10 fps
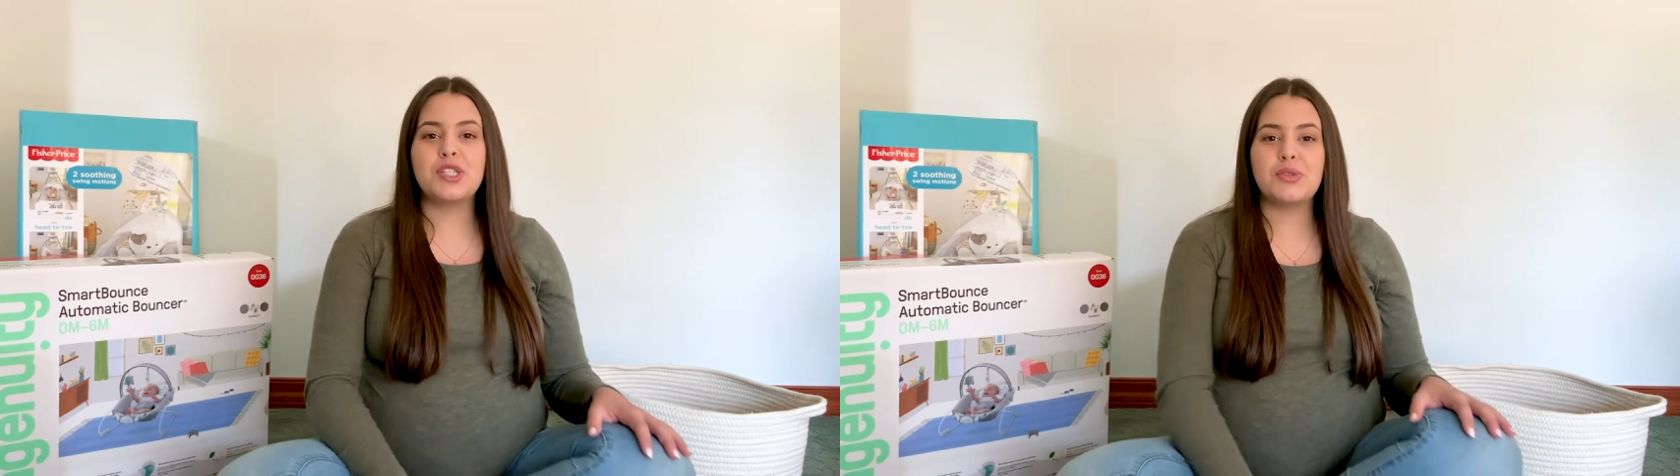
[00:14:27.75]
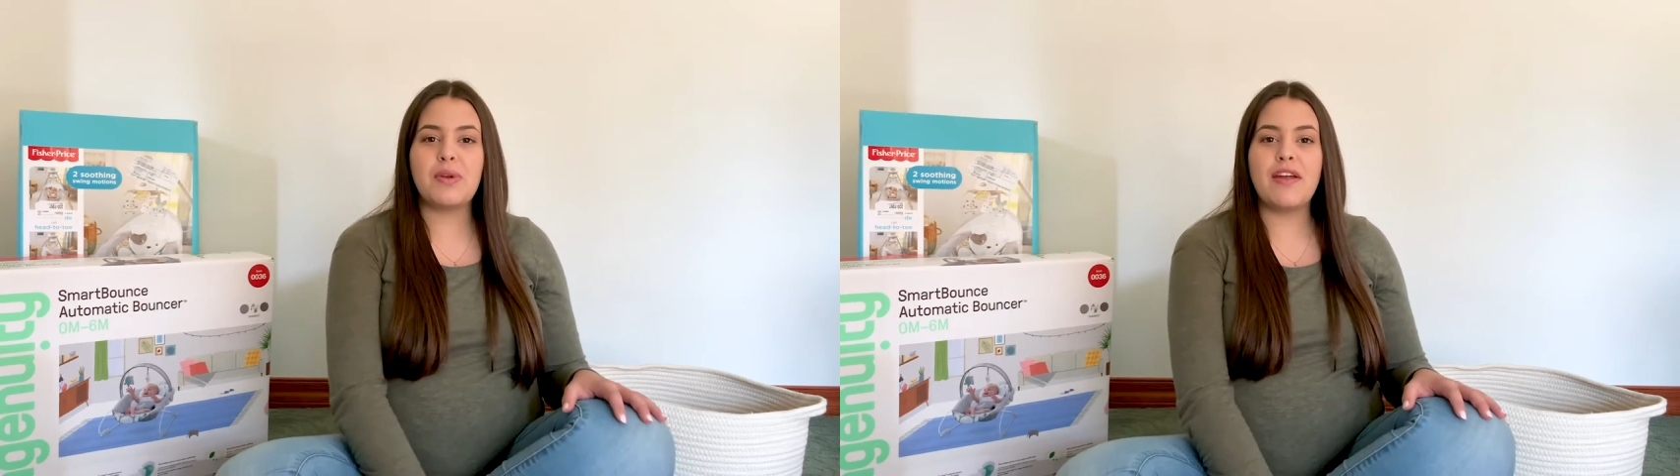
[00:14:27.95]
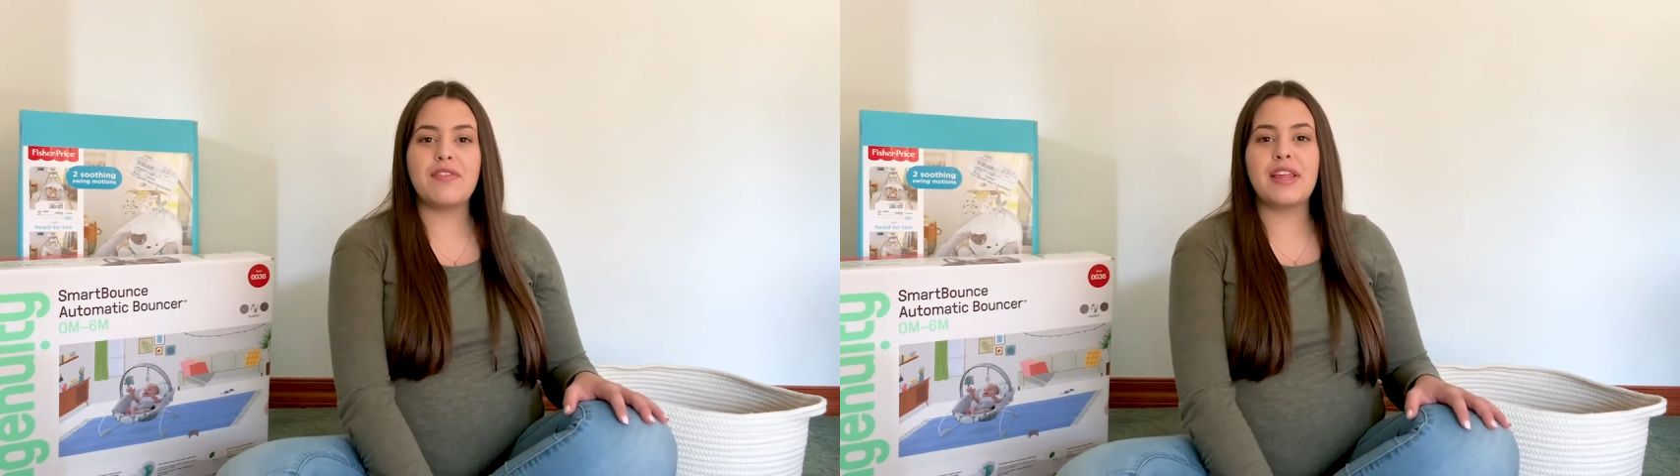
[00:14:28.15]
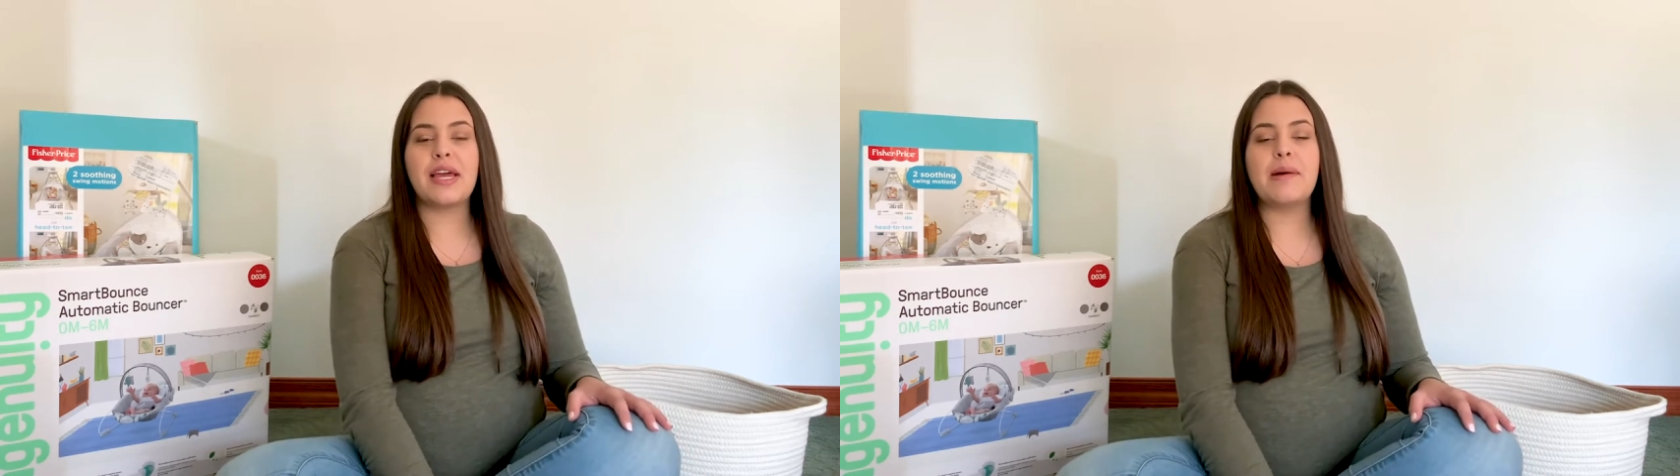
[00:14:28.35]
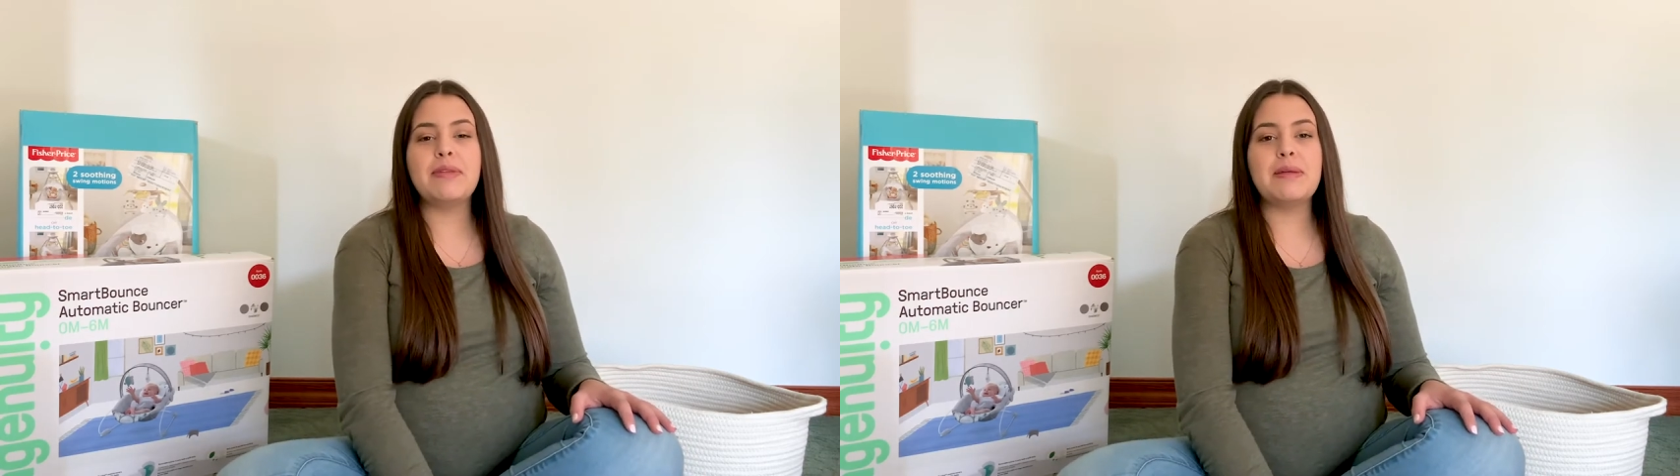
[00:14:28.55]
just whenever they
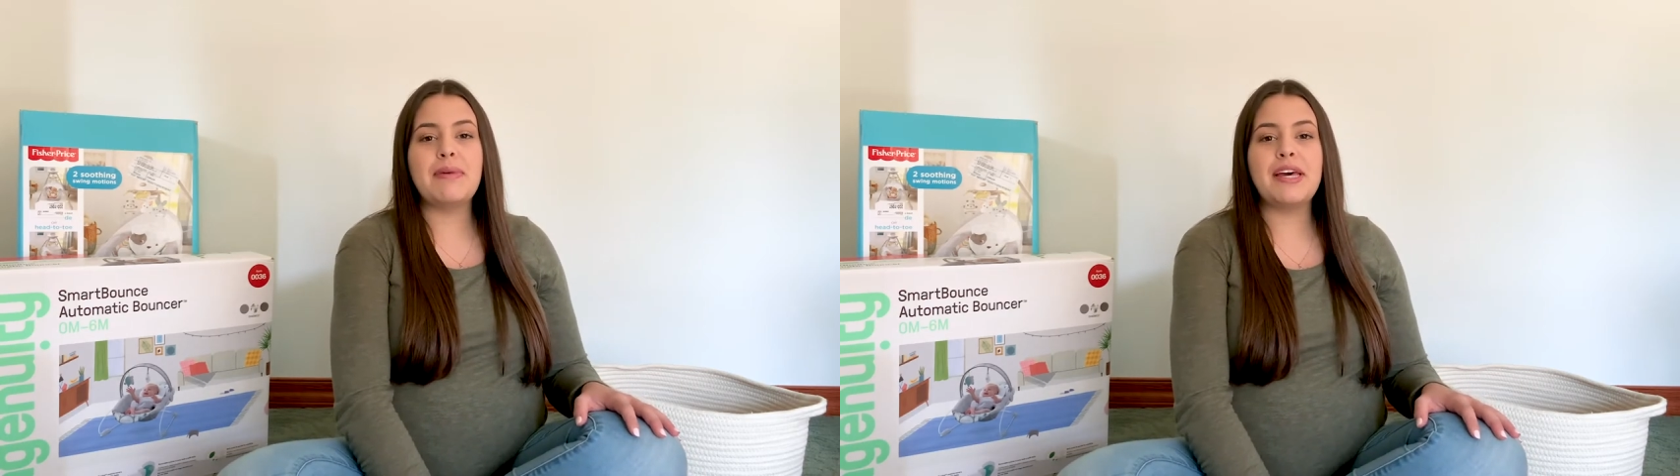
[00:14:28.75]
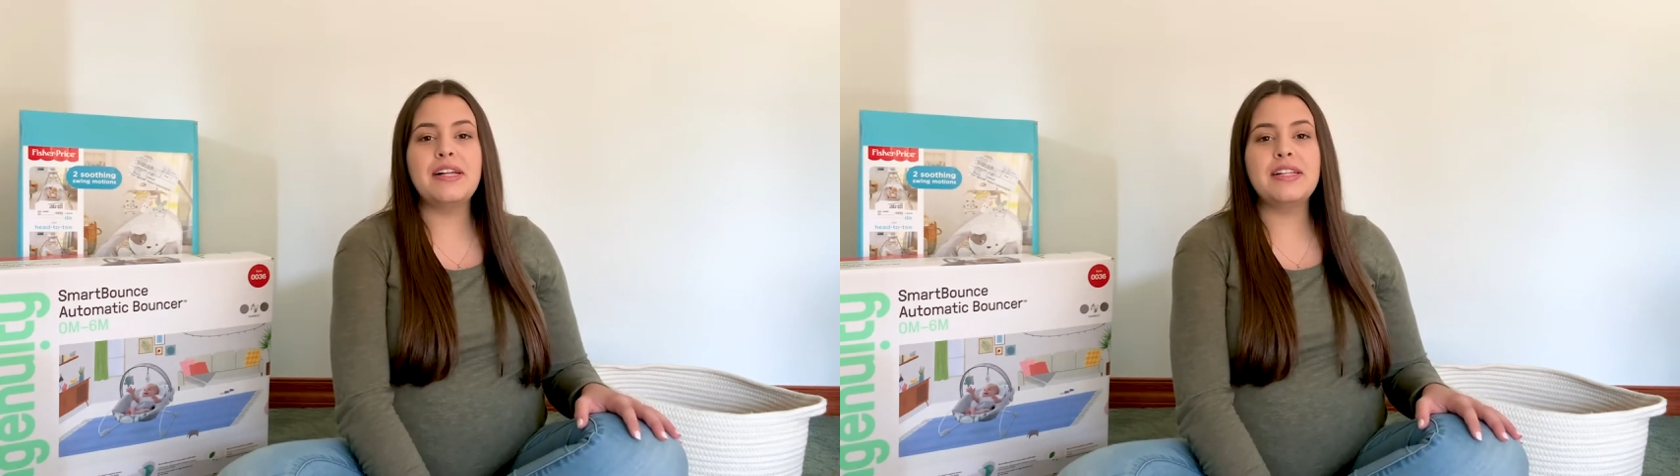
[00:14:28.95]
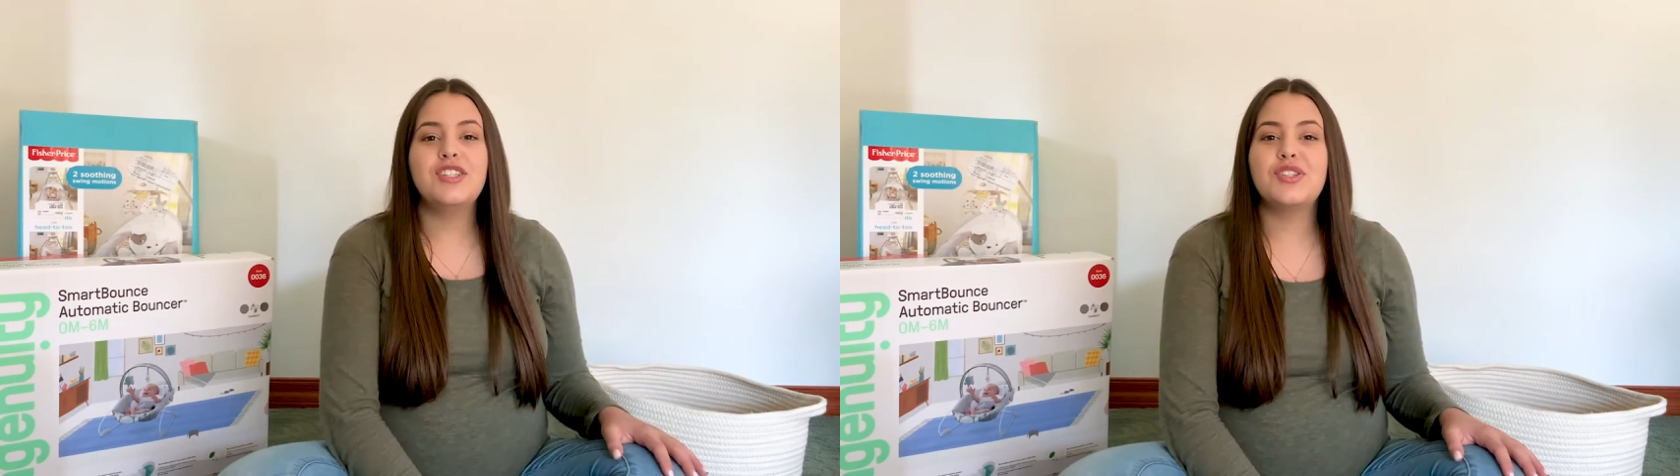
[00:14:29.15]
come in the mail,